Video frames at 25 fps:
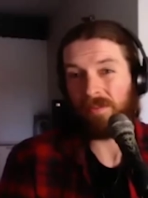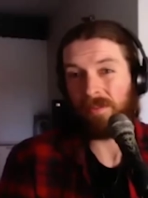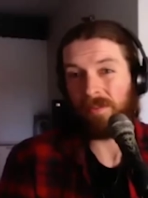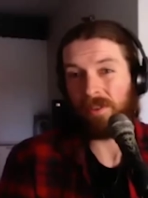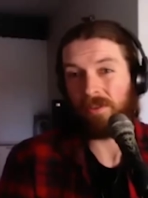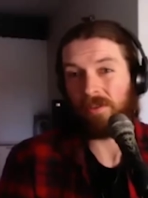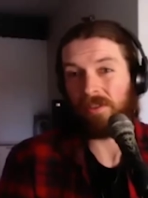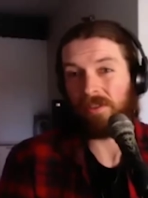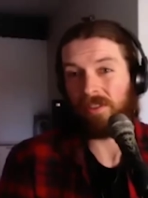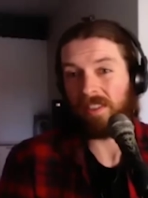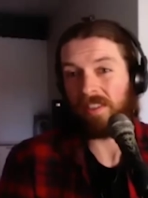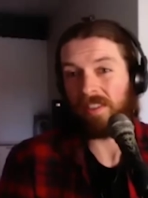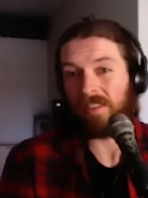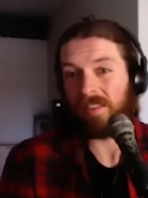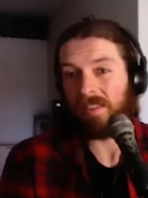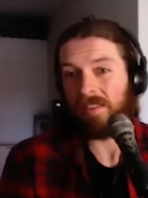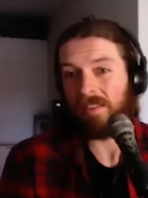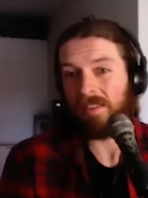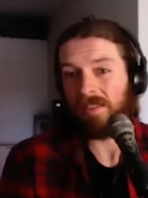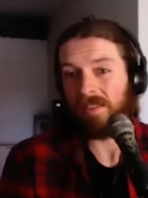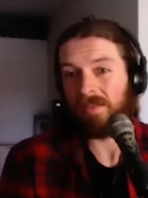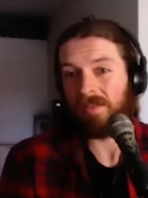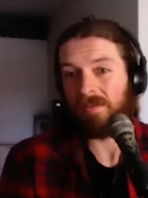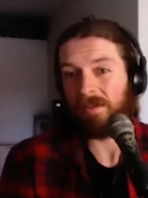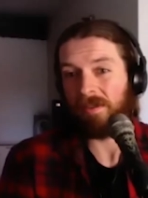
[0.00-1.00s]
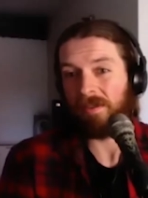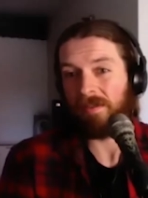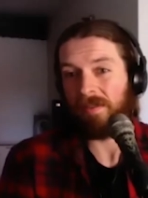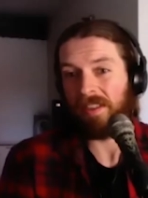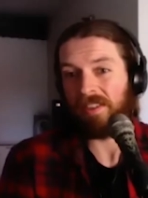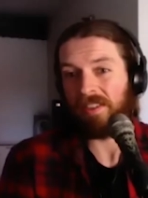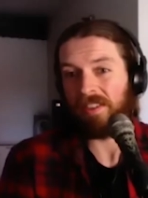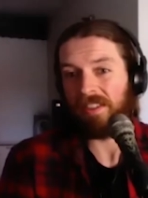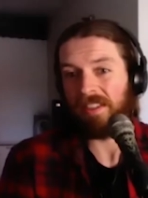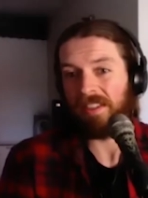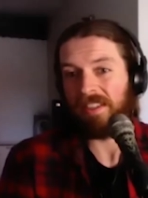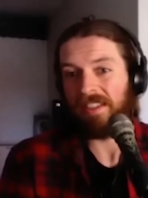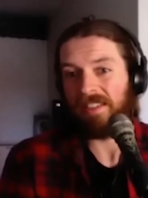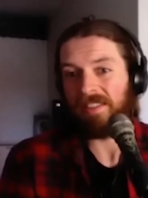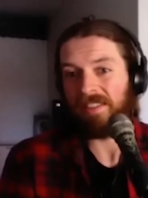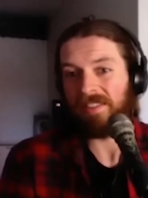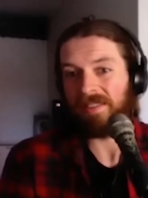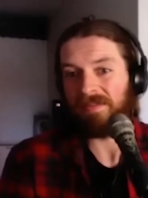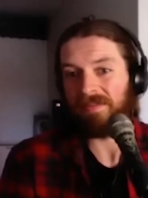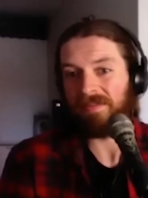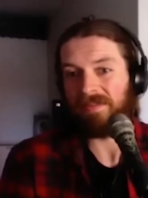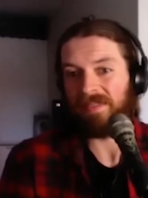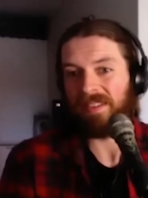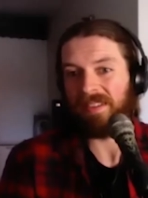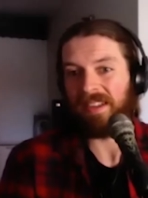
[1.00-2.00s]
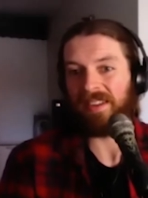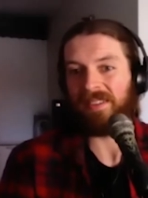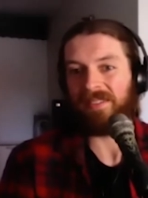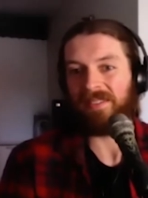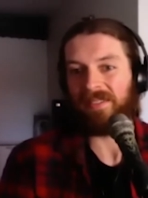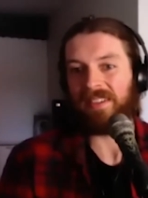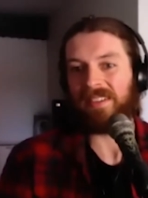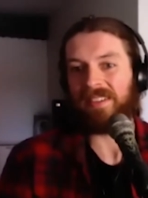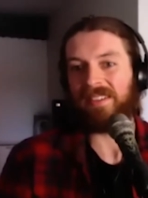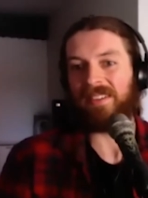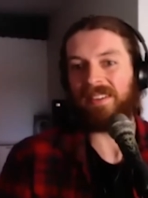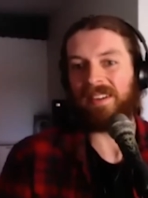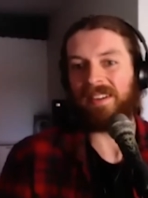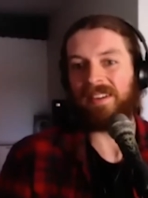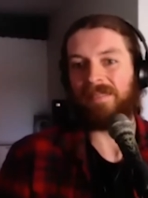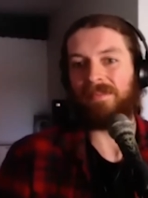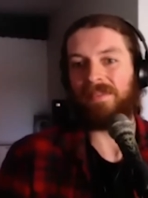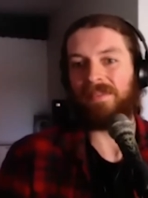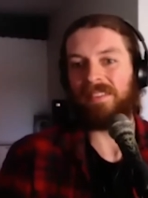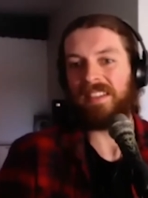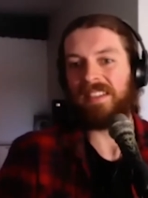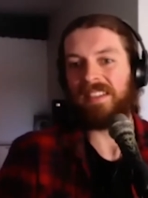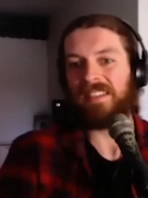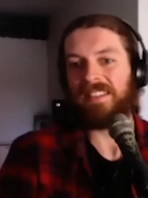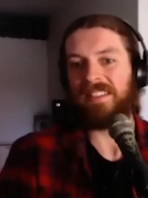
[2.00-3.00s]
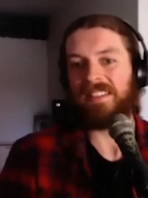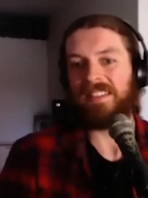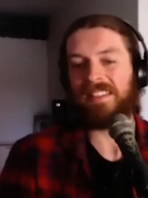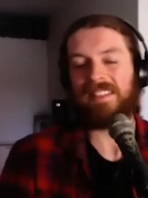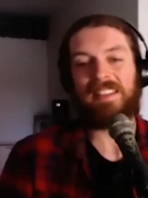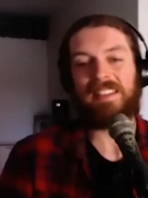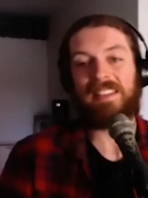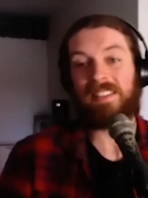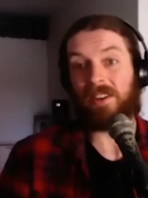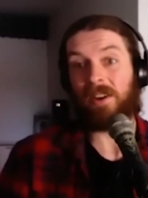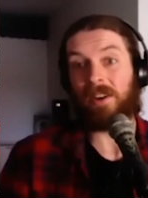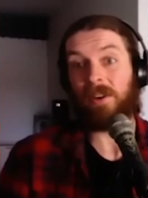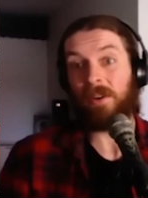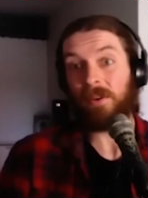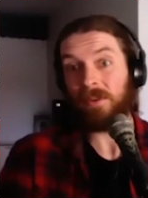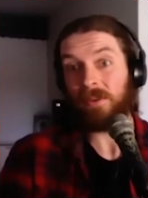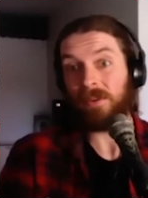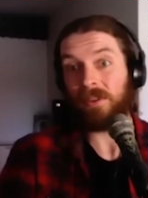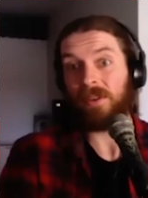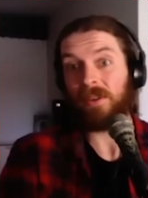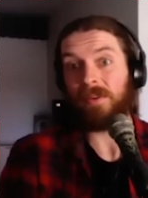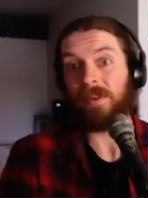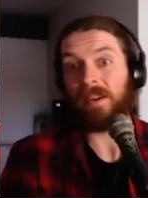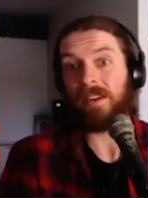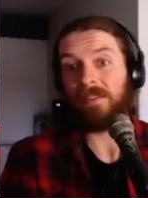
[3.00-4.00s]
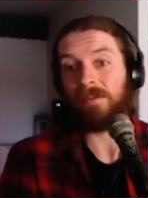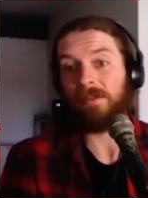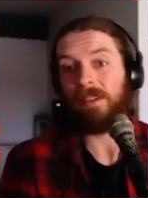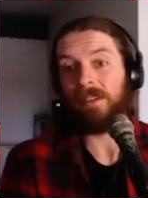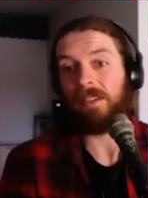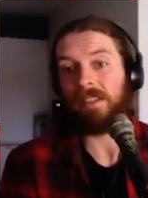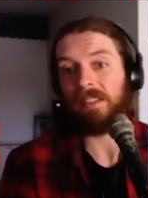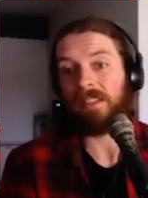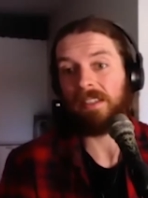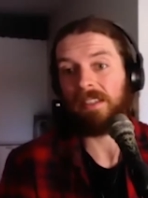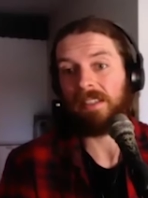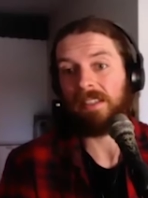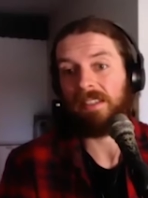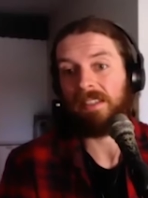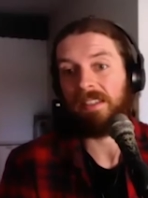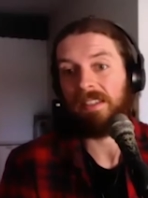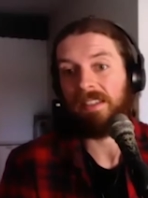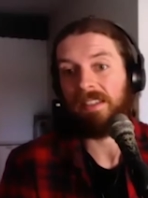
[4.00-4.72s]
much resistance from engineers, like when you're kind of presenting? Because it is a whole new way of working.